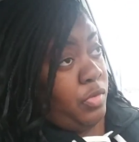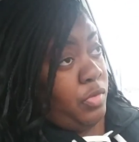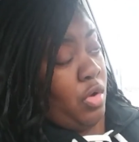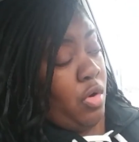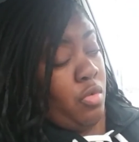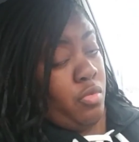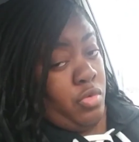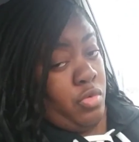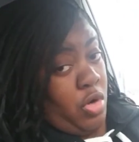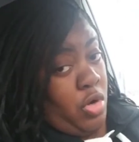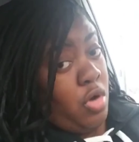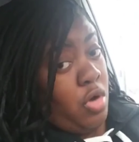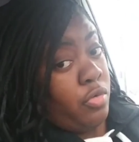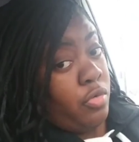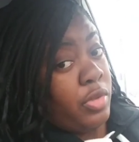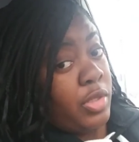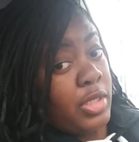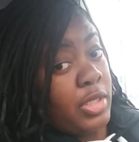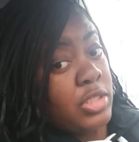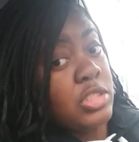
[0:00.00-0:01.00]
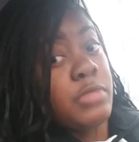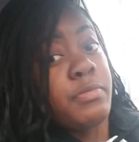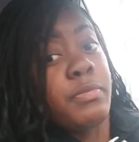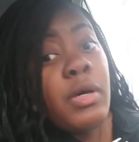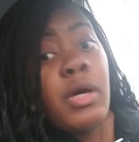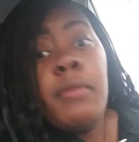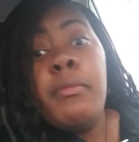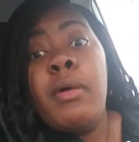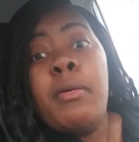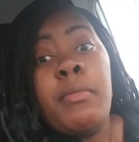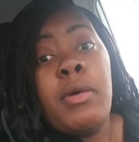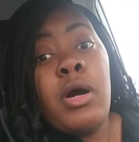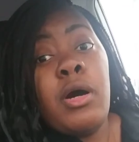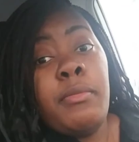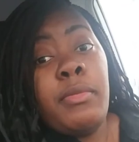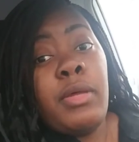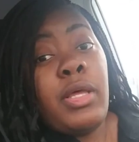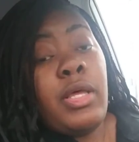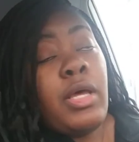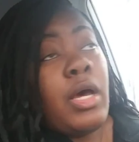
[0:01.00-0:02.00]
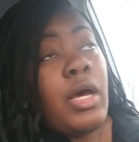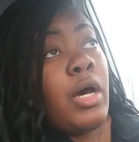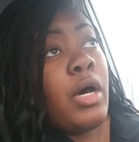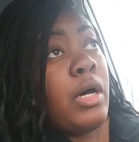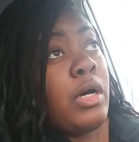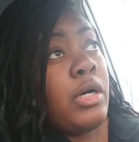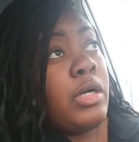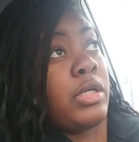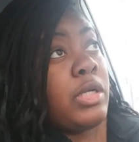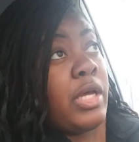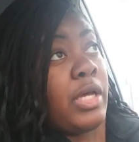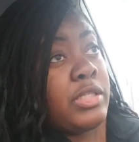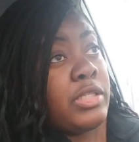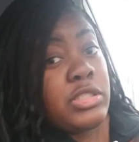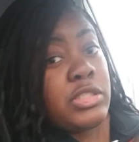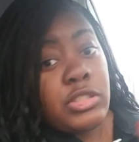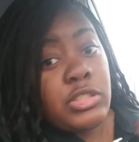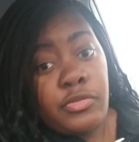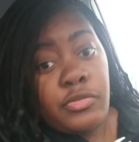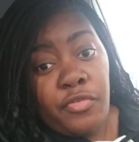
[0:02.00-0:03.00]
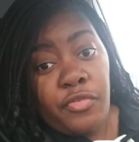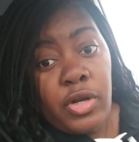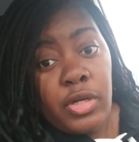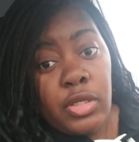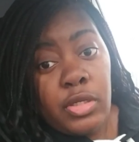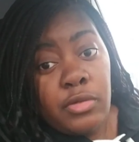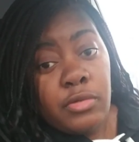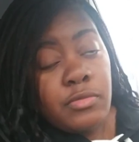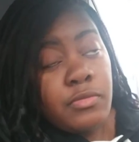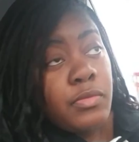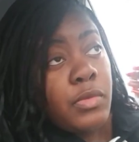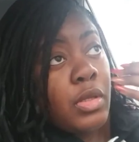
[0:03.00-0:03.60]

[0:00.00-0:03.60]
don't know this, but my mom has schizophrenia.